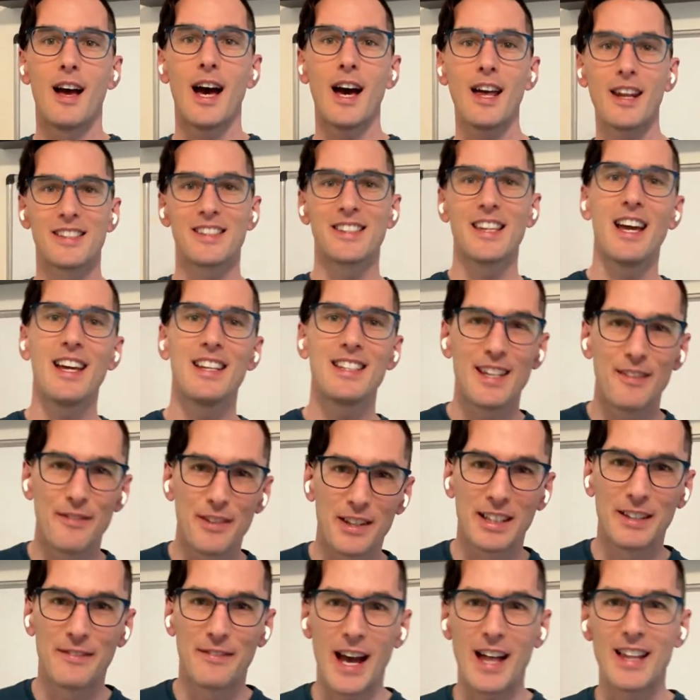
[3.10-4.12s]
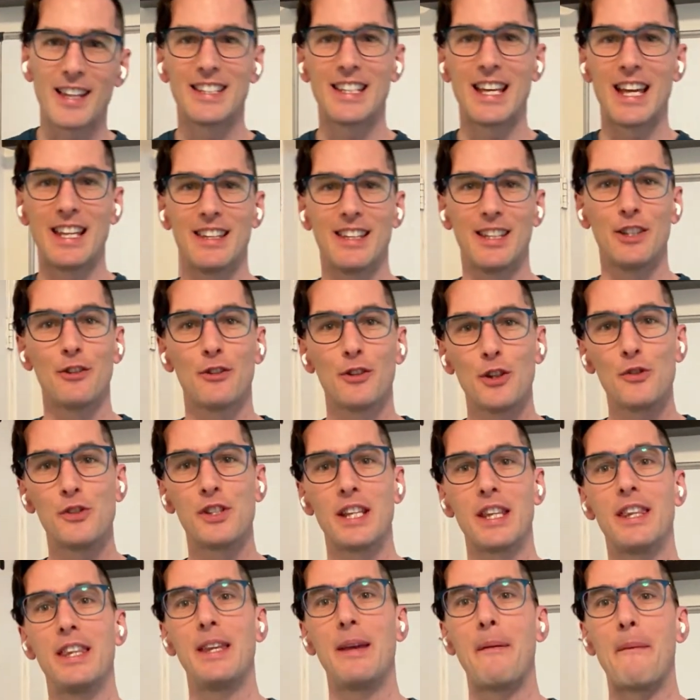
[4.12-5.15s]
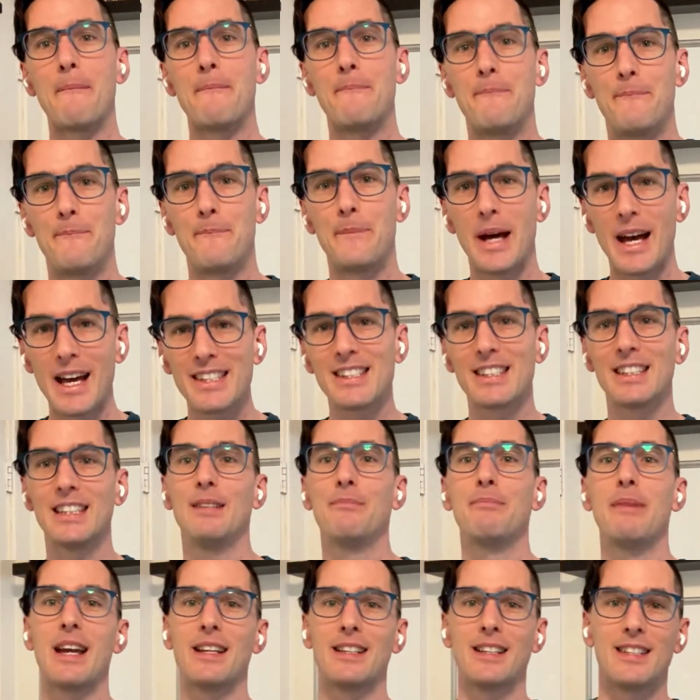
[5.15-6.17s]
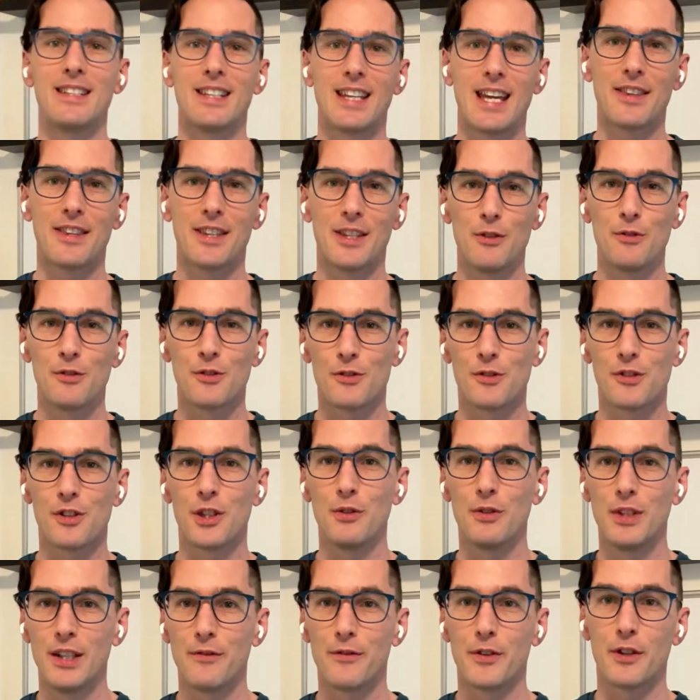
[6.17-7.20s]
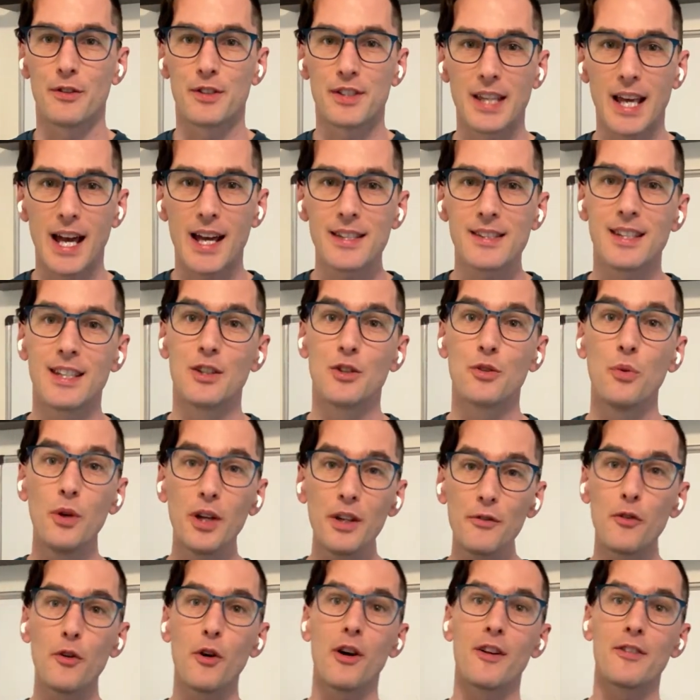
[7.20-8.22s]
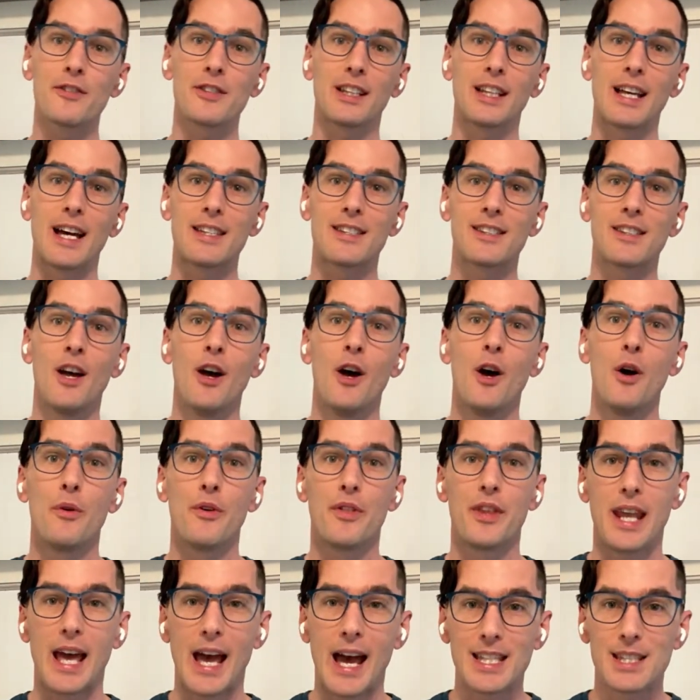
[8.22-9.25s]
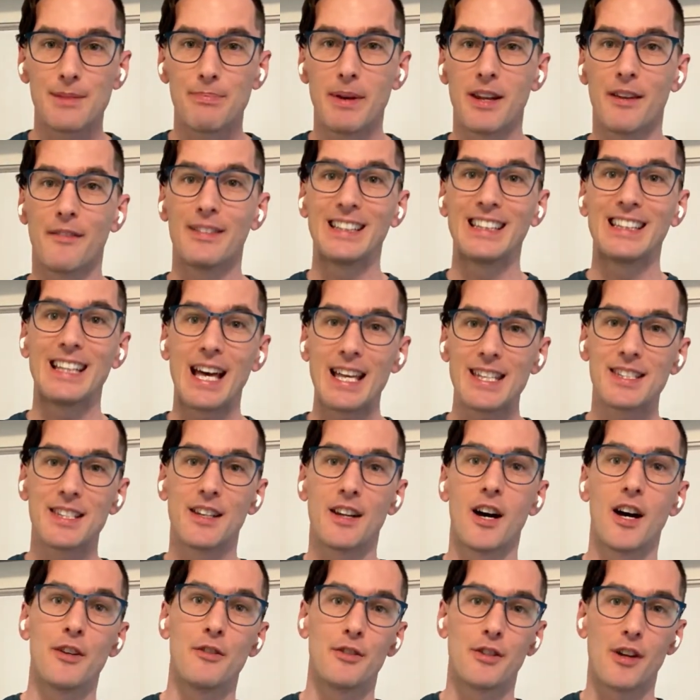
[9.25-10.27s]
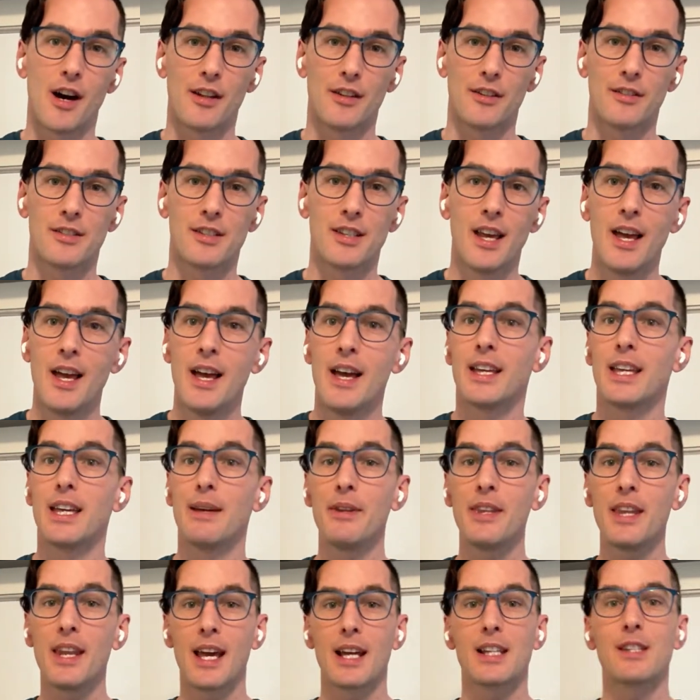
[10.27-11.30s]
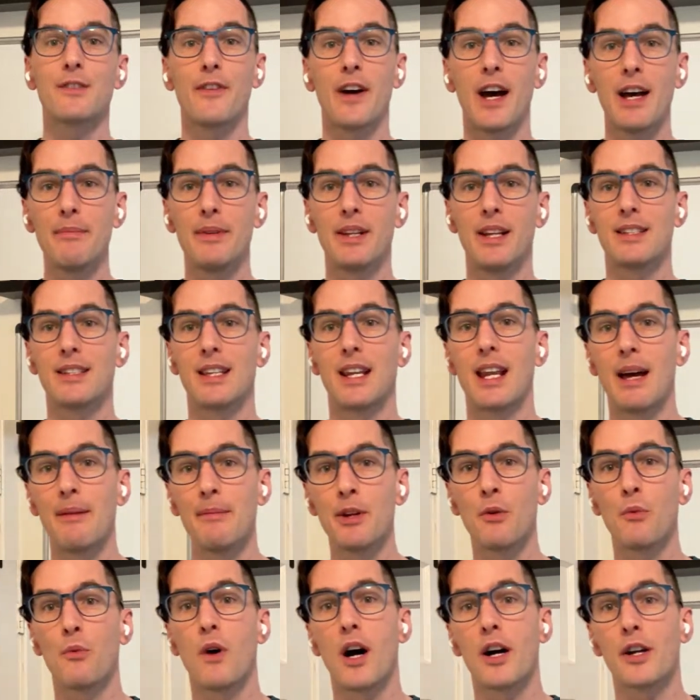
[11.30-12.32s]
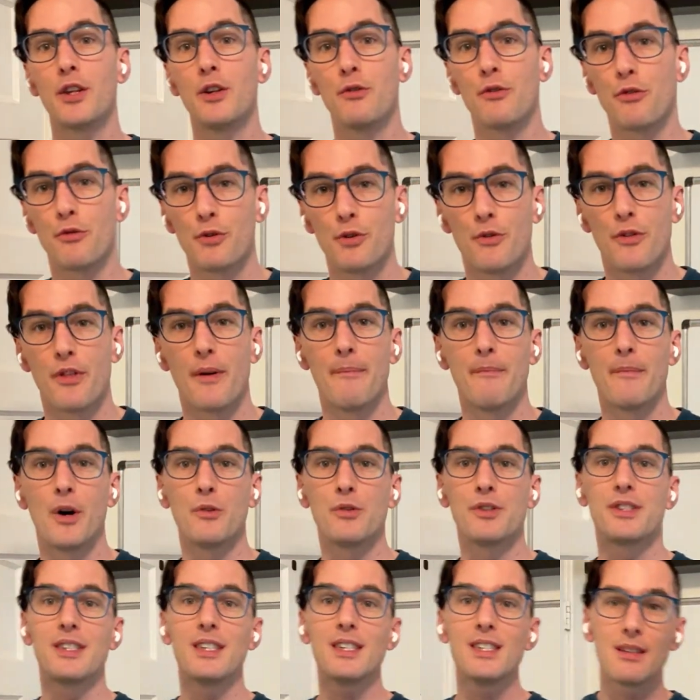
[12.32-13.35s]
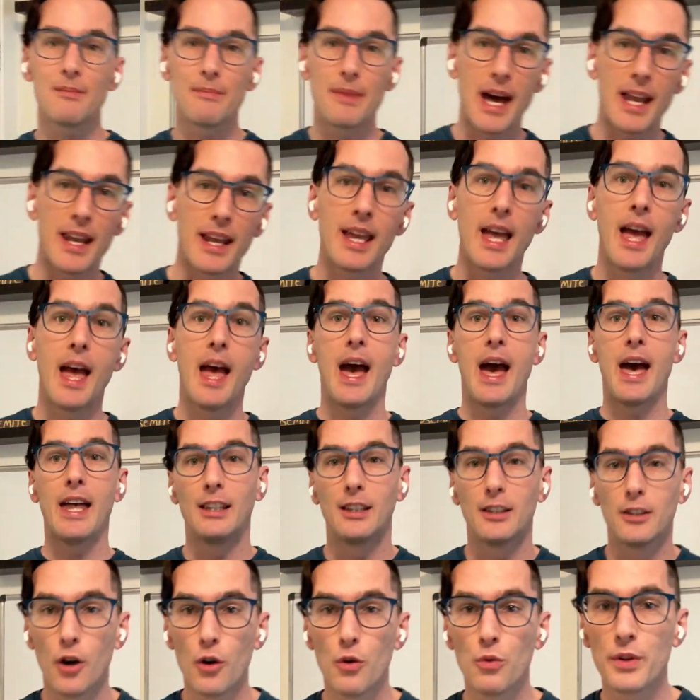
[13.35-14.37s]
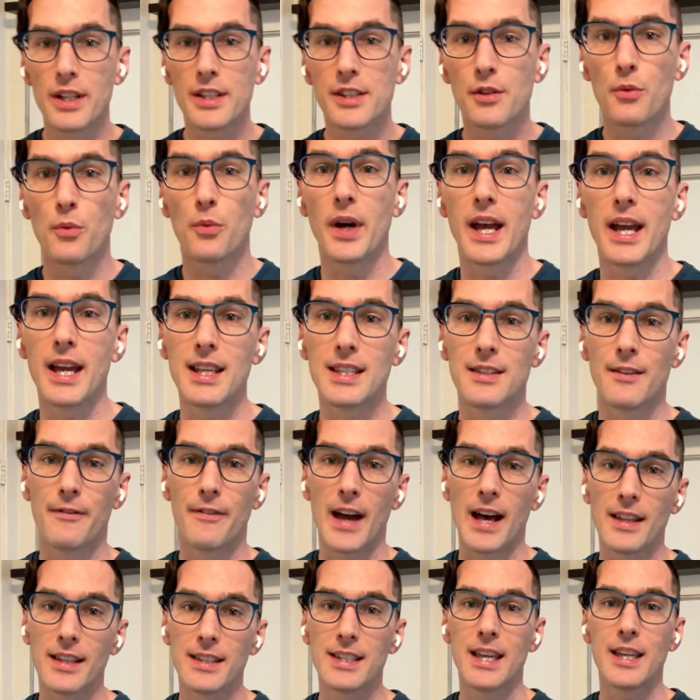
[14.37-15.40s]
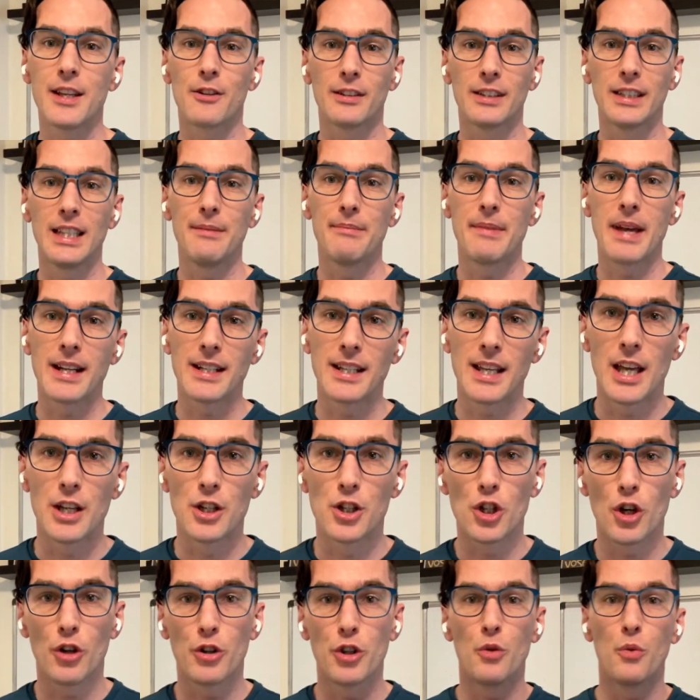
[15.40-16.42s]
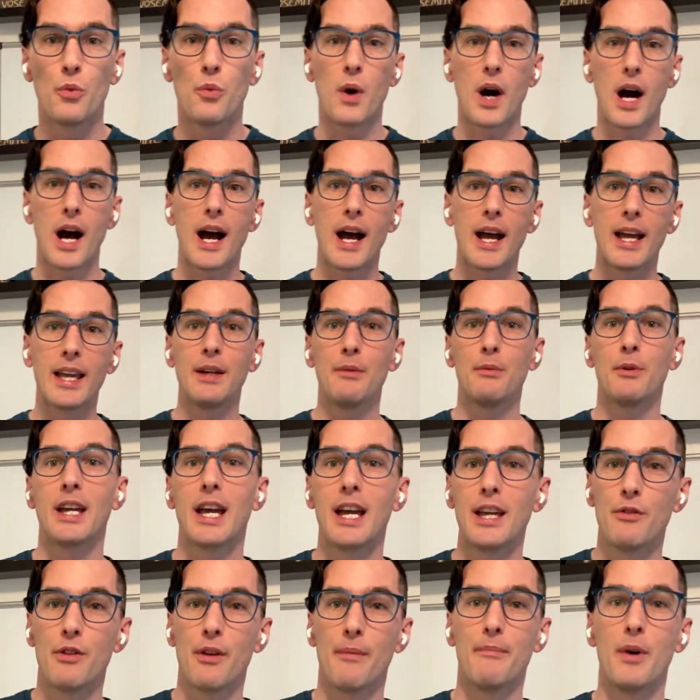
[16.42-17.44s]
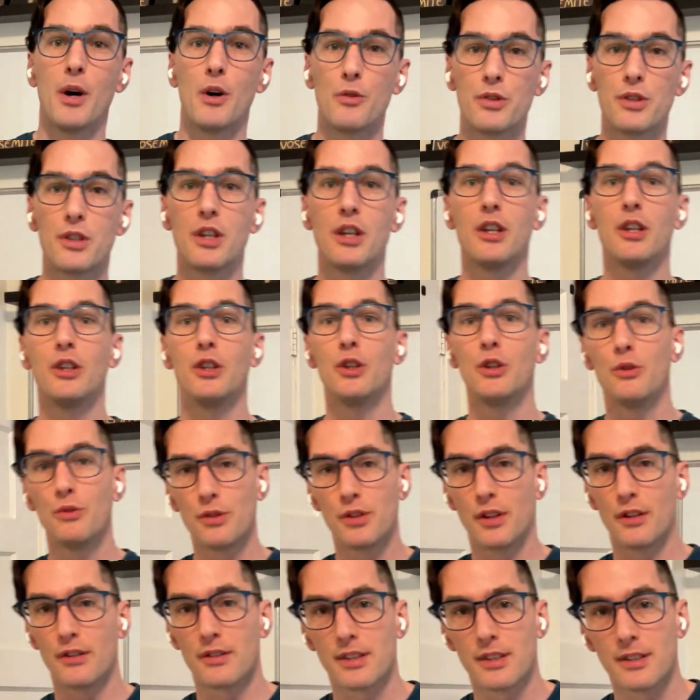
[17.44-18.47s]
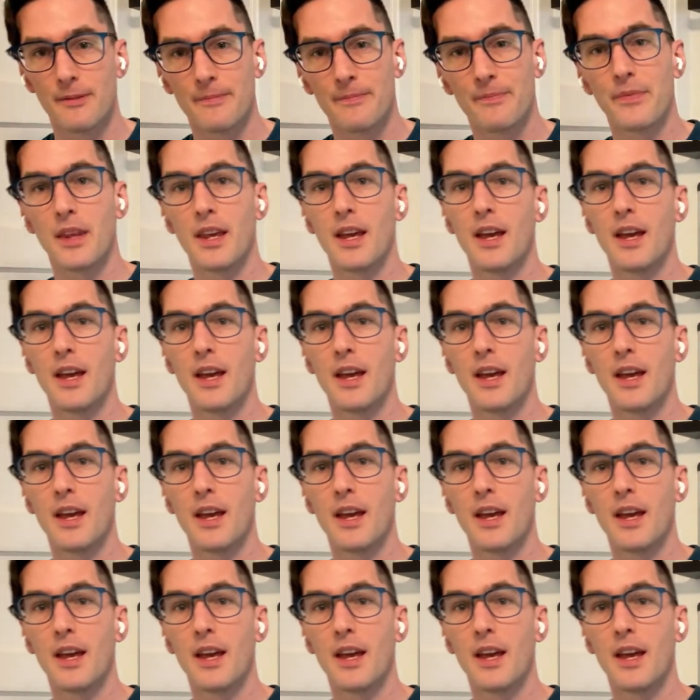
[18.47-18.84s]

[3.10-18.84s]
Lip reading: how to scientifically validate that you're using the best lead magnet to get the users you need for your SaaS in 24 hours or less with an ad spend of less than $100. Give me the next 5 minutes and I'm going to walk you through the most systematic and low risk way to validate your lead magnet and show you why it will get you the most users.